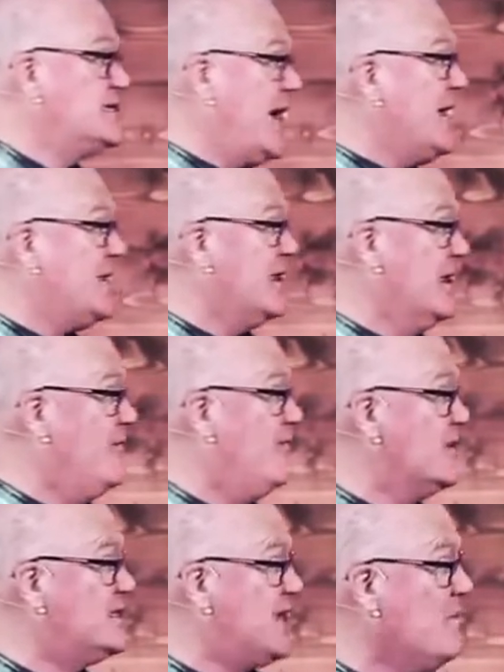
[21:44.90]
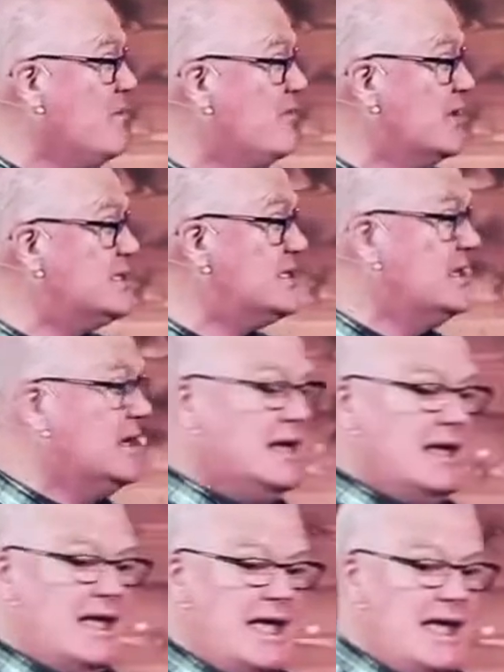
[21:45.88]
sadly, for some of us,
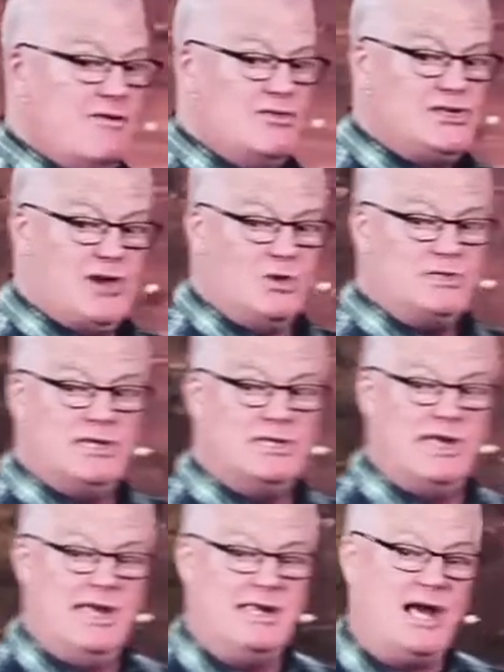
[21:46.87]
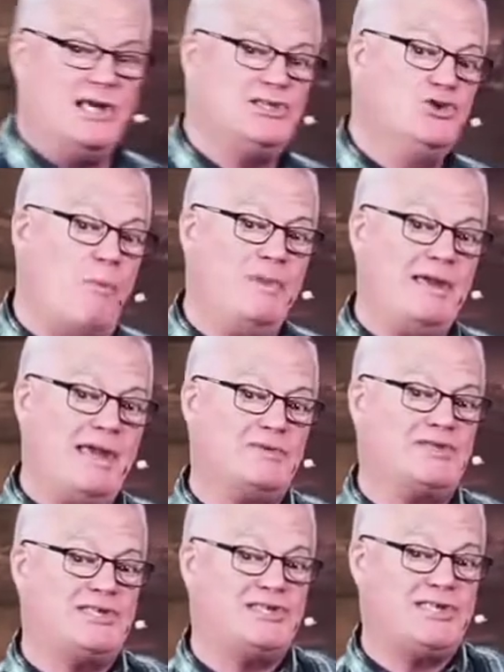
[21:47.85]
it resulted in us not being able
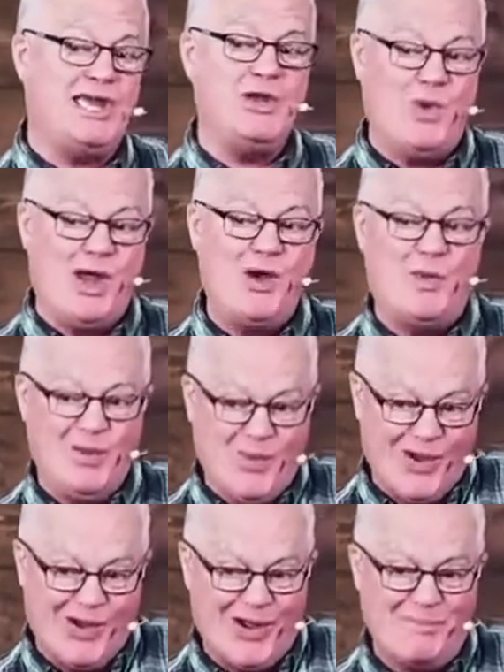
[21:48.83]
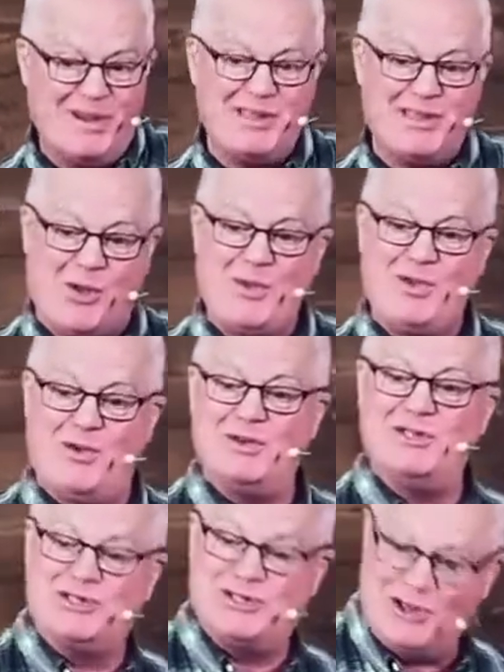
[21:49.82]
to stay where we were, but going on
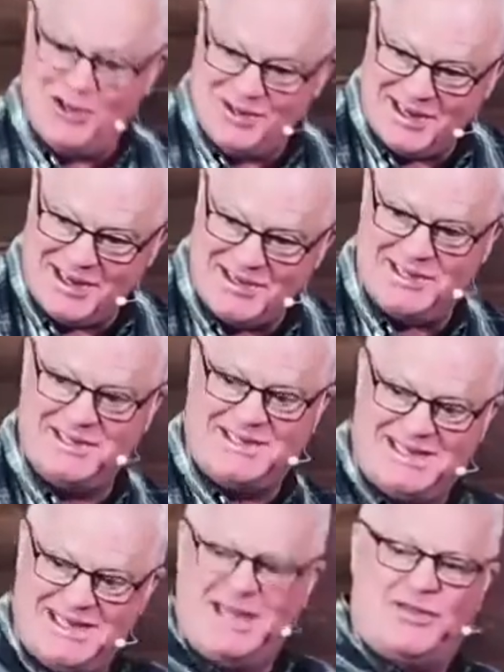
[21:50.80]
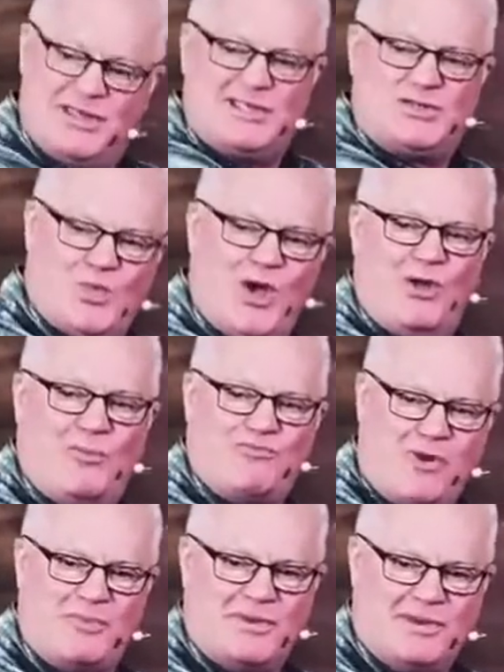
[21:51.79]
a journey to dig this well
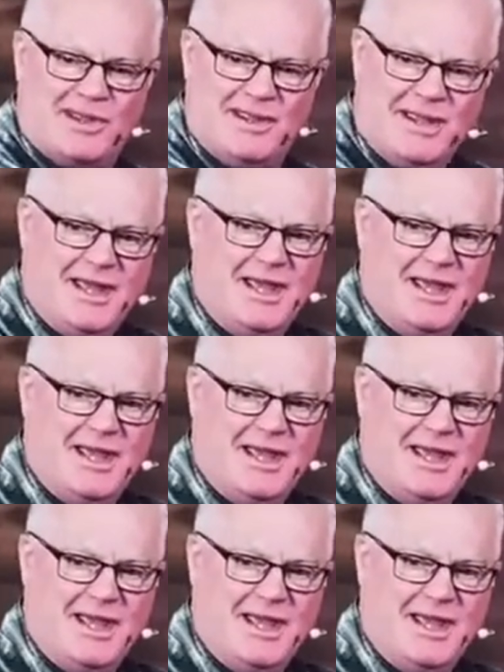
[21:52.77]
properly